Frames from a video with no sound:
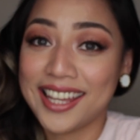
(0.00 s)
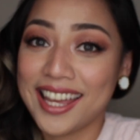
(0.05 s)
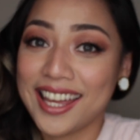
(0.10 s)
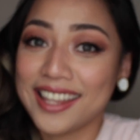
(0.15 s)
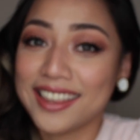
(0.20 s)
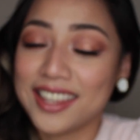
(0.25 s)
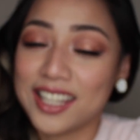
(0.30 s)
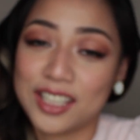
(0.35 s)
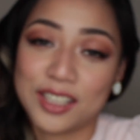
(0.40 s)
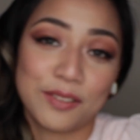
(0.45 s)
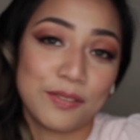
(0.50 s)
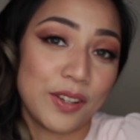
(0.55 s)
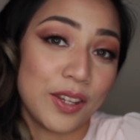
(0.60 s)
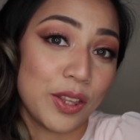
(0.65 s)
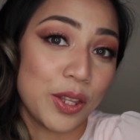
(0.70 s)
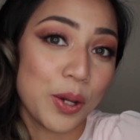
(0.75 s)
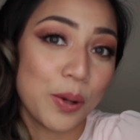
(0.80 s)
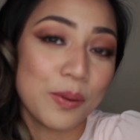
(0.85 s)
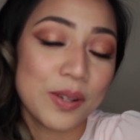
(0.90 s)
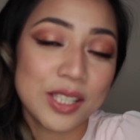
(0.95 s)
then this
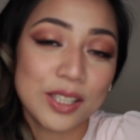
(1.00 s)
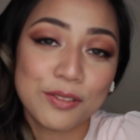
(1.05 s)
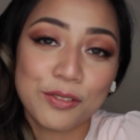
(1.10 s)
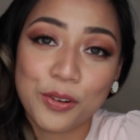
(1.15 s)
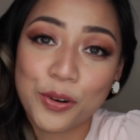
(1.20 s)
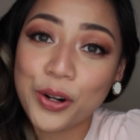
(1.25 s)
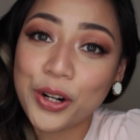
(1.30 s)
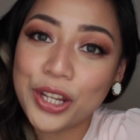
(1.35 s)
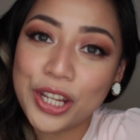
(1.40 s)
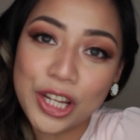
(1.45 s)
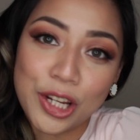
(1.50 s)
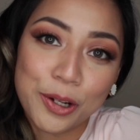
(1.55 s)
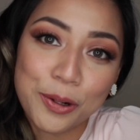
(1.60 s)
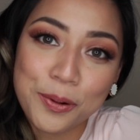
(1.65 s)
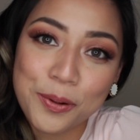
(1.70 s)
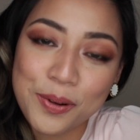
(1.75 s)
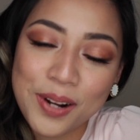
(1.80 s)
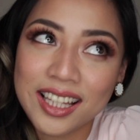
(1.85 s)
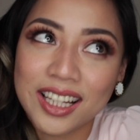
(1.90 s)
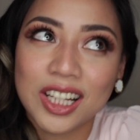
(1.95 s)
video is for
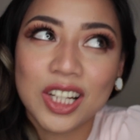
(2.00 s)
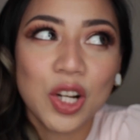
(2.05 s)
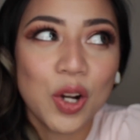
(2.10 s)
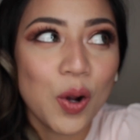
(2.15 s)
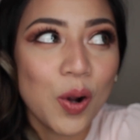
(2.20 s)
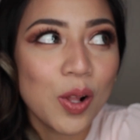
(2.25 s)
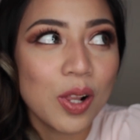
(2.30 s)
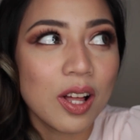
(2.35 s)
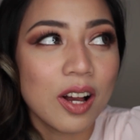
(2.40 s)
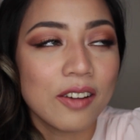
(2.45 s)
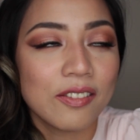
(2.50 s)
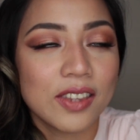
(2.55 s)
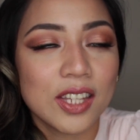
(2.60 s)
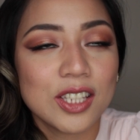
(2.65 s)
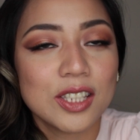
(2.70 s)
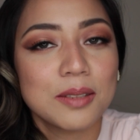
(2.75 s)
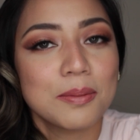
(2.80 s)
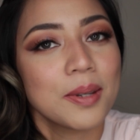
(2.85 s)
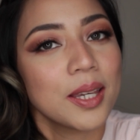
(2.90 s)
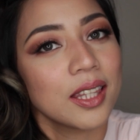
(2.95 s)
you. The goal of
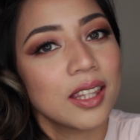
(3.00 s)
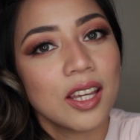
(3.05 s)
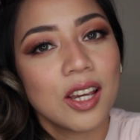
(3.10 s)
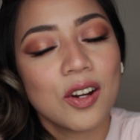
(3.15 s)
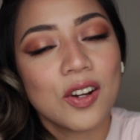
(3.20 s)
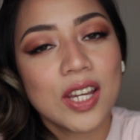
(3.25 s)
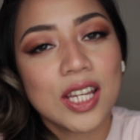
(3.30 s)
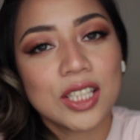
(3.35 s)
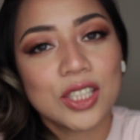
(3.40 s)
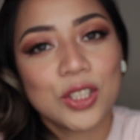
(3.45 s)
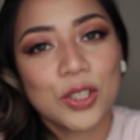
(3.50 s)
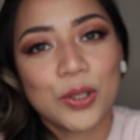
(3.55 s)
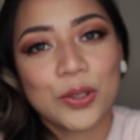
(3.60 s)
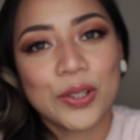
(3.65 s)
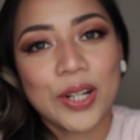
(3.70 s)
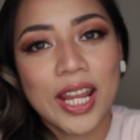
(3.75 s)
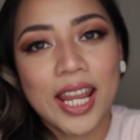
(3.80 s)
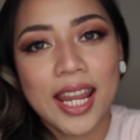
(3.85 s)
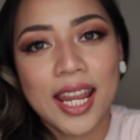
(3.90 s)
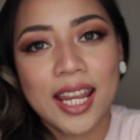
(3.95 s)
this video is to
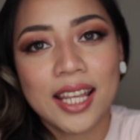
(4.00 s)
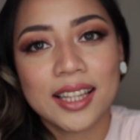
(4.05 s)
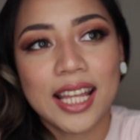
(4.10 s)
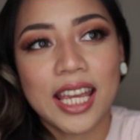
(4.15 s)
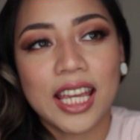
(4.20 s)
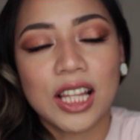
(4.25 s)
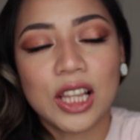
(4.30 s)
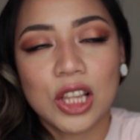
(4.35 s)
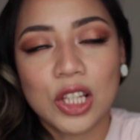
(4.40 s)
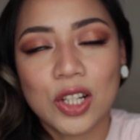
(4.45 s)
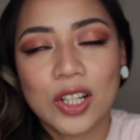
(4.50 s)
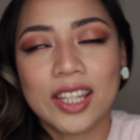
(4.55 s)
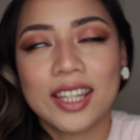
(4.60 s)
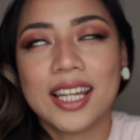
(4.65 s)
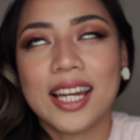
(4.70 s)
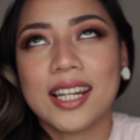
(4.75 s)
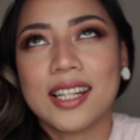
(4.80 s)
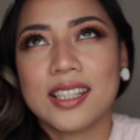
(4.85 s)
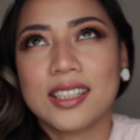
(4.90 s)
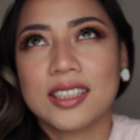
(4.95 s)
create a look
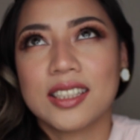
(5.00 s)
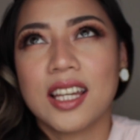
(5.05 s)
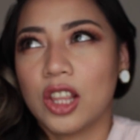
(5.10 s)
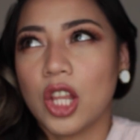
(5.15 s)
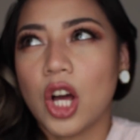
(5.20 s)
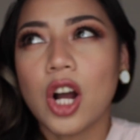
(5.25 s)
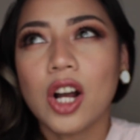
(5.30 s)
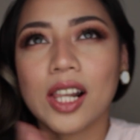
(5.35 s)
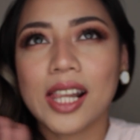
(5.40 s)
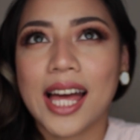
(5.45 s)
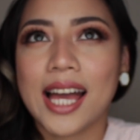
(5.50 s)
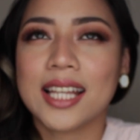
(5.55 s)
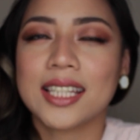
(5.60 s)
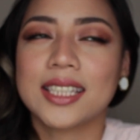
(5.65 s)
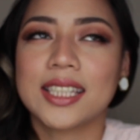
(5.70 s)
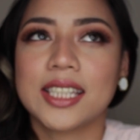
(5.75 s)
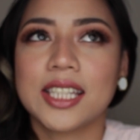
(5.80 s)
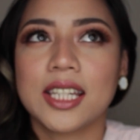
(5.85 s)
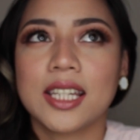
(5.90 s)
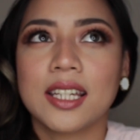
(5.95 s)
that is long
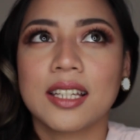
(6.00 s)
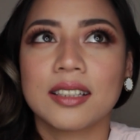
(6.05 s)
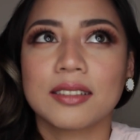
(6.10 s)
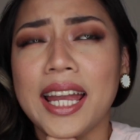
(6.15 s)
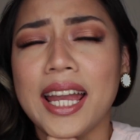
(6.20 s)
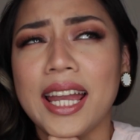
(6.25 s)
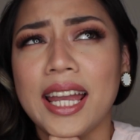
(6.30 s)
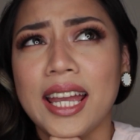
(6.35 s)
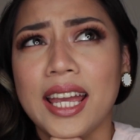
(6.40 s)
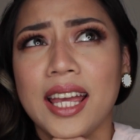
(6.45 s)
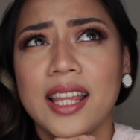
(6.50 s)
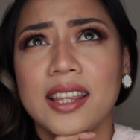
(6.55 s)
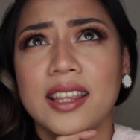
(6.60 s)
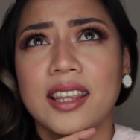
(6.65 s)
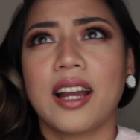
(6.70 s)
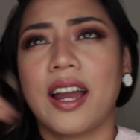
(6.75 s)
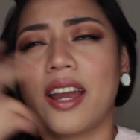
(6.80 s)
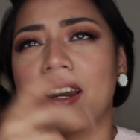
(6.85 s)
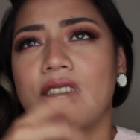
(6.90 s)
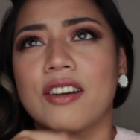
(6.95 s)
lasting and
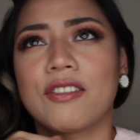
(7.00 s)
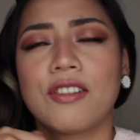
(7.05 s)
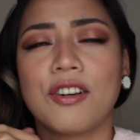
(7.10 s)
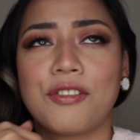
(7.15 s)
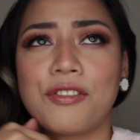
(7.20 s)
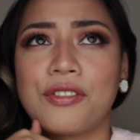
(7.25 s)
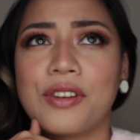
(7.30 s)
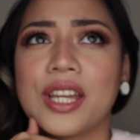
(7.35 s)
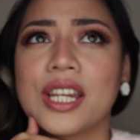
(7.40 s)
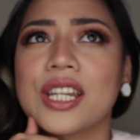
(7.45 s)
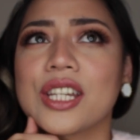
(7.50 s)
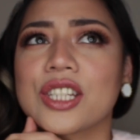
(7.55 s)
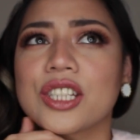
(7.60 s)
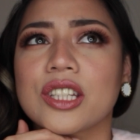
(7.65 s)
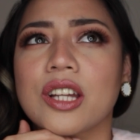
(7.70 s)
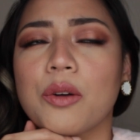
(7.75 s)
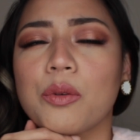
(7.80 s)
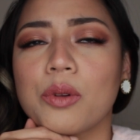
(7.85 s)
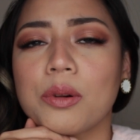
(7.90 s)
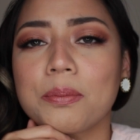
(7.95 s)
kind of a finish
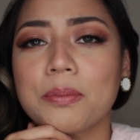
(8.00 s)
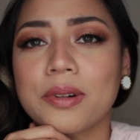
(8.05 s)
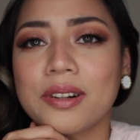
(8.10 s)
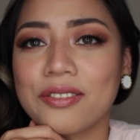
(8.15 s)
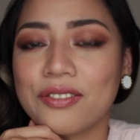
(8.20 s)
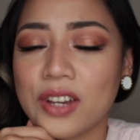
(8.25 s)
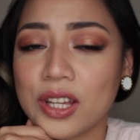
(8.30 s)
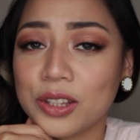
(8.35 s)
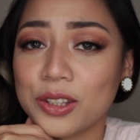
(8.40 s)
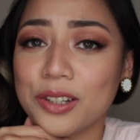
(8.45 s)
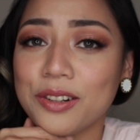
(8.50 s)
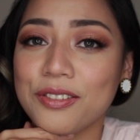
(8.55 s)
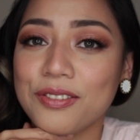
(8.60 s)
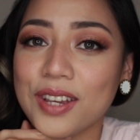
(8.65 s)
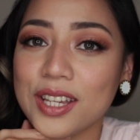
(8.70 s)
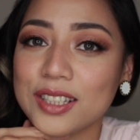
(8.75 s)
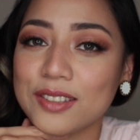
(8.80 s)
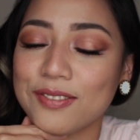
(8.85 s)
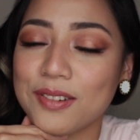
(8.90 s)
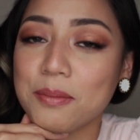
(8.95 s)
that will prevent your
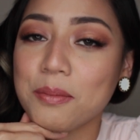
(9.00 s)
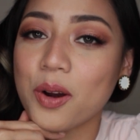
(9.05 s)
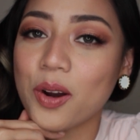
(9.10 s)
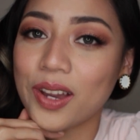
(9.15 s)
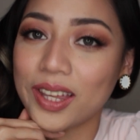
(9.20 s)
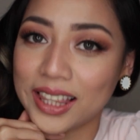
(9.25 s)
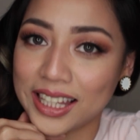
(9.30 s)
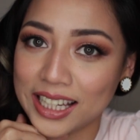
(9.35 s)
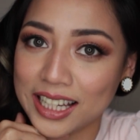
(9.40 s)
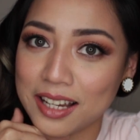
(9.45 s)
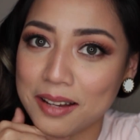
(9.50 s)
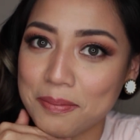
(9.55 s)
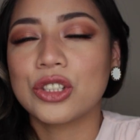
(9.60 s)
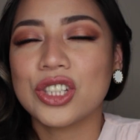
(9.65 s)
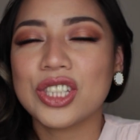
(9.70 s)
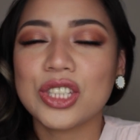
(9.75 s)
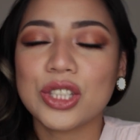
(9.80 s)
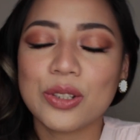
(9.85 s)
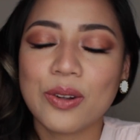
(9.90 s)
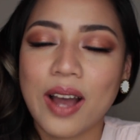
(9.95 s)
face from oiling up,
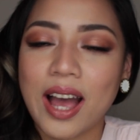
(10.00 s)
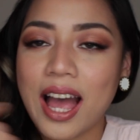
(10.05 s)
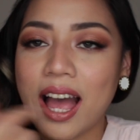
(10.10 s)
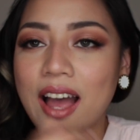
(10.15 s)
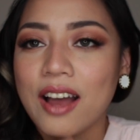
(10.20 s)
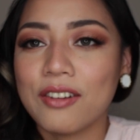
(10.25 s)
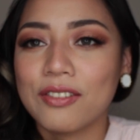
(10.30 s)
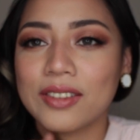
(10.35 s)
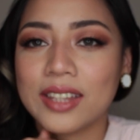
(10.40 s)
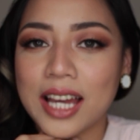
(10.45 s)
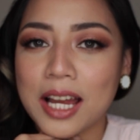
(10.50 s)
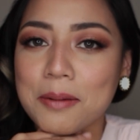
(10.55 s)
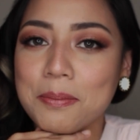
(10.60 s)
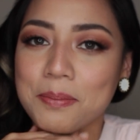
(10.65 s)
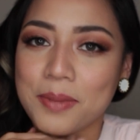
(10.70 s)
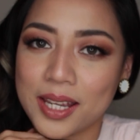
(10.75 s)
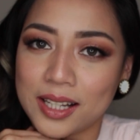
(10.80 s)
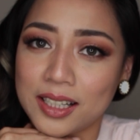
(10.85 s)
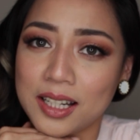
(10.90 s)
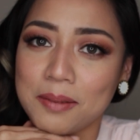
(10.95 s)
just to have that
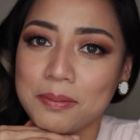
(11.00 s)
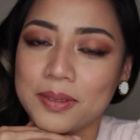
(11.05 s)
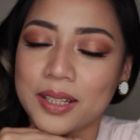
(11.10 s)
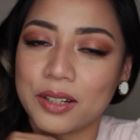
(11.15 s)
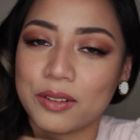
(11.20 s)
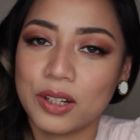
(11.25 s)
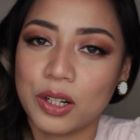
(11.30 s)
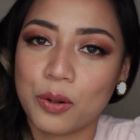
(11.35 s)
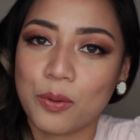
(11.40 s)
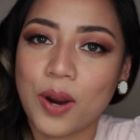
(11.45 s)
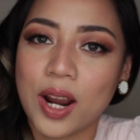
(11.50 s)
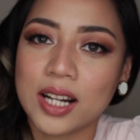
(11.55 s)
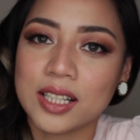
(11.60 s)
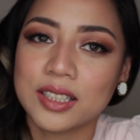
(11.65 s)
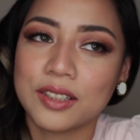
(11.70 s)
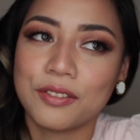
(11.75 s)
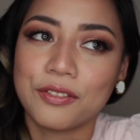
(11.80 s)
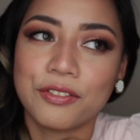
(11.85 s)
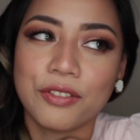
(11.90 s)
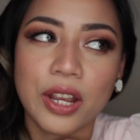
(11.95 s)
makeup that
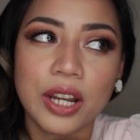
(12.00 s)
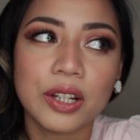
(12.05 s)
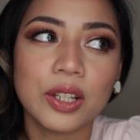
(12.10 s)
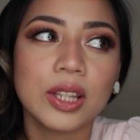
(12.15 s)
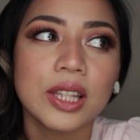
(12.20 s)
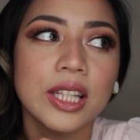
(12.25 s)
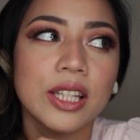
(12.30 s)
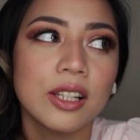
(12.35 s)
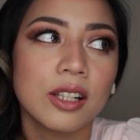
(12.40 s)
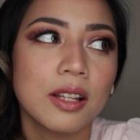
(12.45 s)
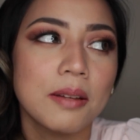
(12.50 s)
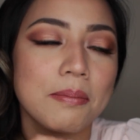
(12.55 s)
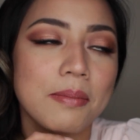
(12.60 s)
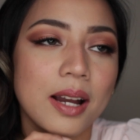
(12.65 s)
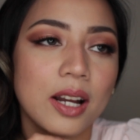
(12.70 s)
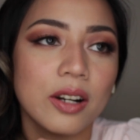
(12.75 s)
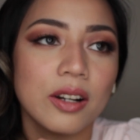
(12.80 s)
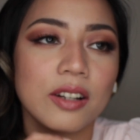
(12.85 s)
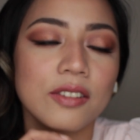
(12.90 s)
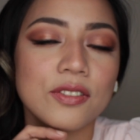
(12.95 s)
requires a very little
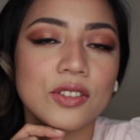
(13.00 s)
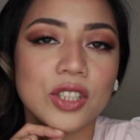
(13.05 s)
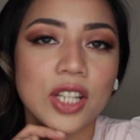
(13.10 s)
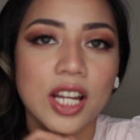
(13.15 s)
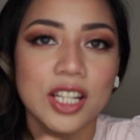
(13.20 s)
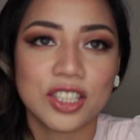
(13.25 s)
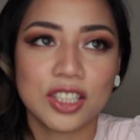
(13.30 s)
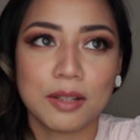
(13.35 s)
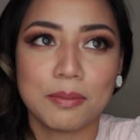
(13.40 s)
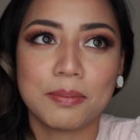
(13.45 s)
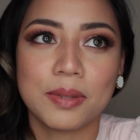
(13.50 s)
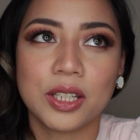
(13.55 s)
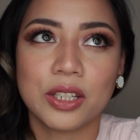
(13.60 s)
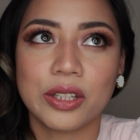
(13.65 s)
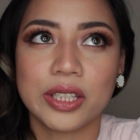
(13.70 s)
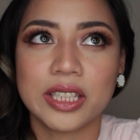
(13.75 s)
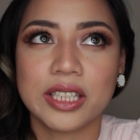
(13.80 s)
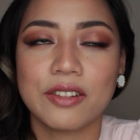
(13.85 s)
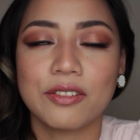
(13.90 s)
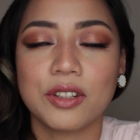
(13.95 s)
amount of touch-up,
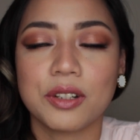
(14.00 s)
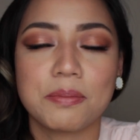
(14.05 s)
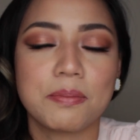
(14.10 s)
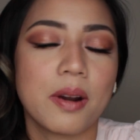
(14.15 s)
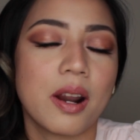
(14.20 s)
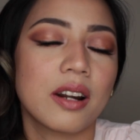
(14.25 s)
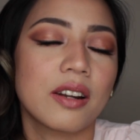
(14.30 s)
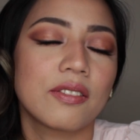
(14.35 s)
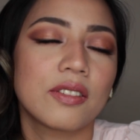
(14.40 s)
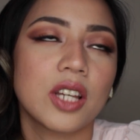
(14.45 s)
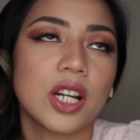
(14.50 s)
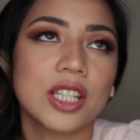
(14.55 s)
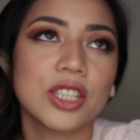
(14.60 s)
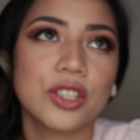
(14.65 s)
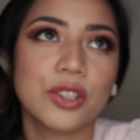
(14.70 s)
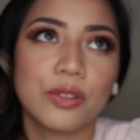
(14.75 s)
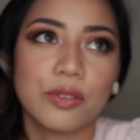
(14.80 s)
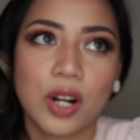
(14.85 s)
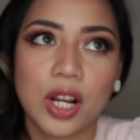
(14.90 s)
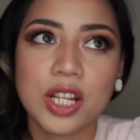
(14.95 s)
because if you're part of the
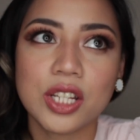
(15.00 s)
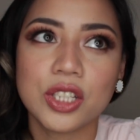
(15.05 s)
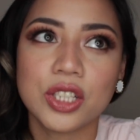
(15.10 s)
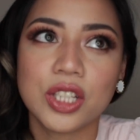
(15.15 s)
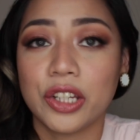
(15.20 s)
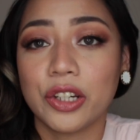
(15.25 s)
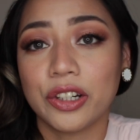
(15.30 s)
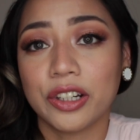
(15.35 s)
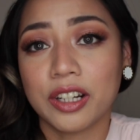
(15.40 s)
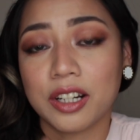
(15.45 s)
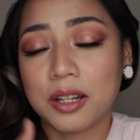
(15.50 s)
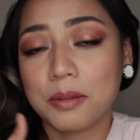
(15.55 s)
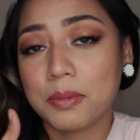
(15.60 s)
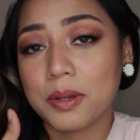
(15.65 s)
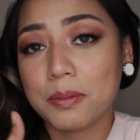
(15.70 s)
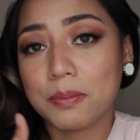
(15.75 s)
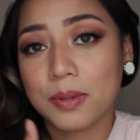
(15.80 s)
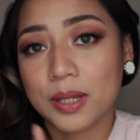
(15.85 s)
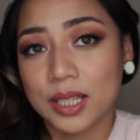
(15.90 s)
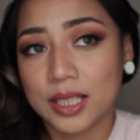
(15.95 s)
entourage, you're gonna
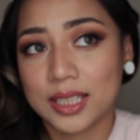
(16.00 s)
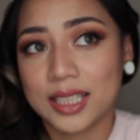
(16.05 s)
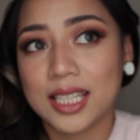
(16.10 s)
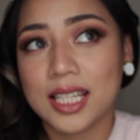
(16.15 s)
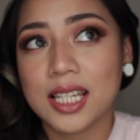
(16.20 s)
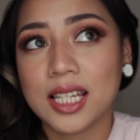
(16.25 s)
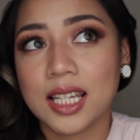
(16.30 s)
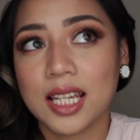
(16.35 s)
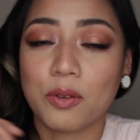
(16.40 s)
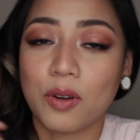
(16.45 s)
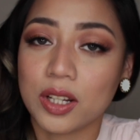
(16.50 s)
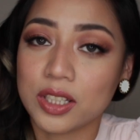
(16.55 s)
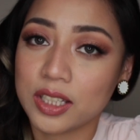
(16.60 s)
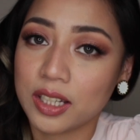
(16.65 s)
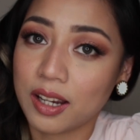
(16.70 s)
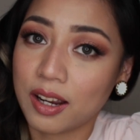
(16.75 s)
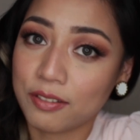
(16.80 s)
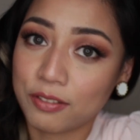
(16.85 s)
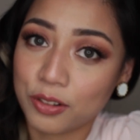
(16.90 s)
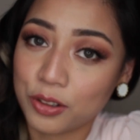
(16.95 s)
be busy
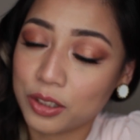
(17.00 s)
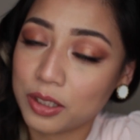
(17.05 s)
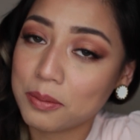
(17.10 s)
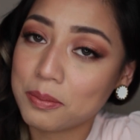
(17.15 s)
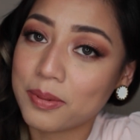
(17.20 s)
watching out for the